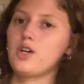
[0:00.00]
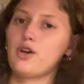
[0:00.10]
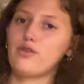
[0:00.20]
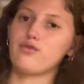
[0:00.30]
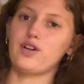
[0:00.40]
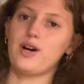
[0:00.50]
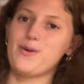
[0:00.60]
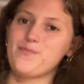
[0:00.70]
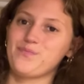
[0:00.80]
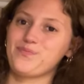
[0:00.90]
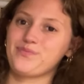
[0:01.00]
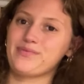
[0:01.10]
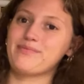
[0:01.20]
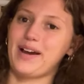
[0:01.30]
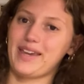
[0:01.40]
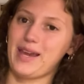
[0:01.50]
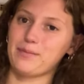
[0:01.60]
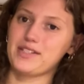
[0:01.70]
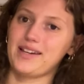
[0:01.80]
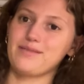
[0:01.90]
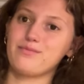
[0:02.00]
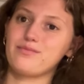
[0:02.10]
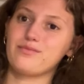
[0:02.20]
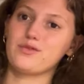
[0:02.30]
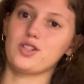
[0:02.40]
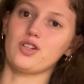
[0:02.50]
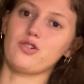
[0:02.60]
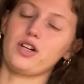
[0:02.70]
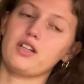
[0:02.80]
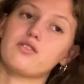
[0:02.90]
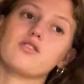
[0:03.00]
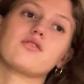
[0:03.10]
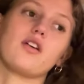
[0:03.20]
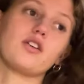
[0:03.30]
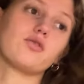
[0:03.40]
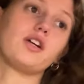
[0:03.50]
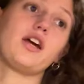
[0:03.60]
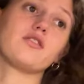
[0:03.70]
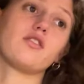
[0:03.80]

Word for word: from my campsite to the toilets, so that's really nice.